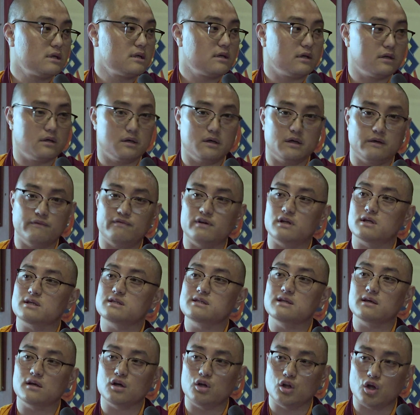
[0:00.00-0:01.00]
even a
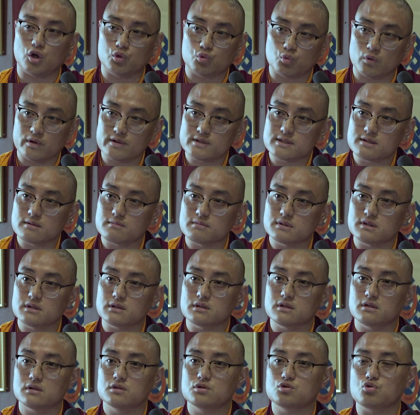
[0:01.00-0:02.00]
single unwholesome
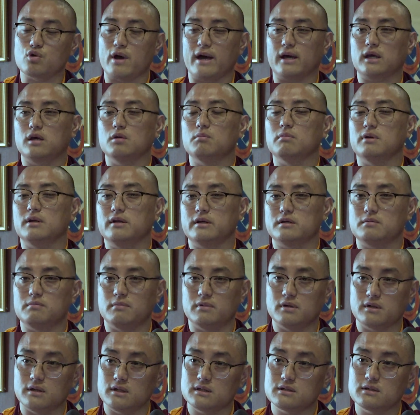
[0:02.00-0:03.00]
deed, to accumulate
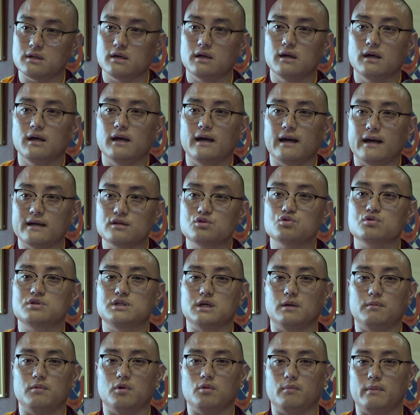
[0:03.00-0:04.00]
merit, and to
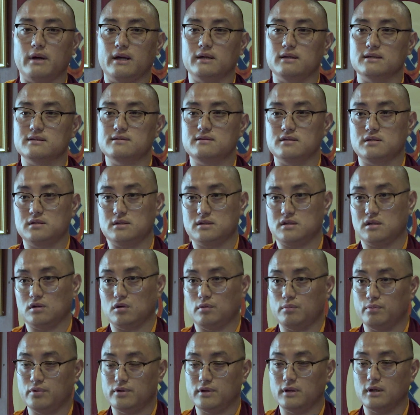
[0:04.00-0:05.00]
tame your mind is the teaching
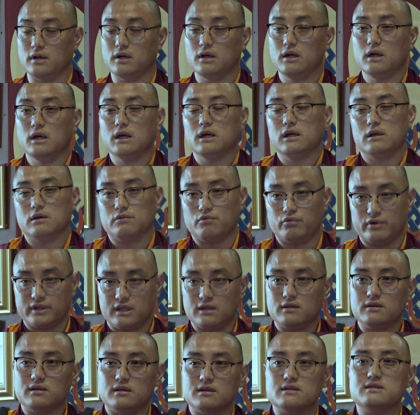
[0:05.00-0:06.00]
of Buddha. And
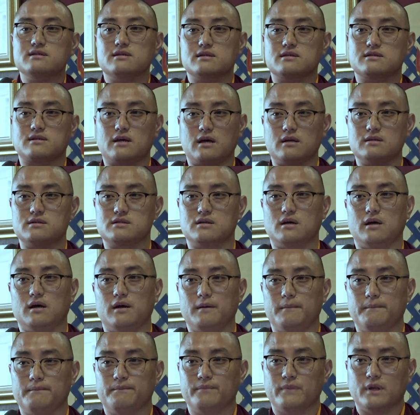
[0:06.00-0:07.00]
within this
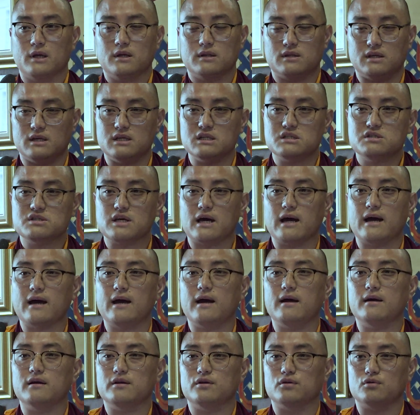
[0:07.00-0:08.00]
stanza, the
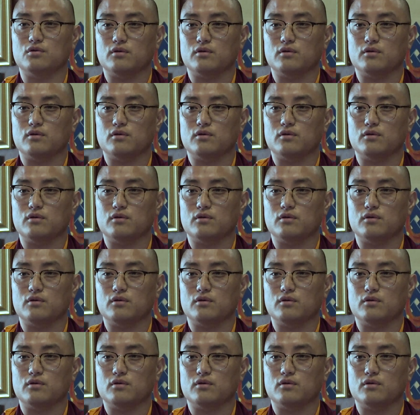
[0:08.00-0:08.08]
entire,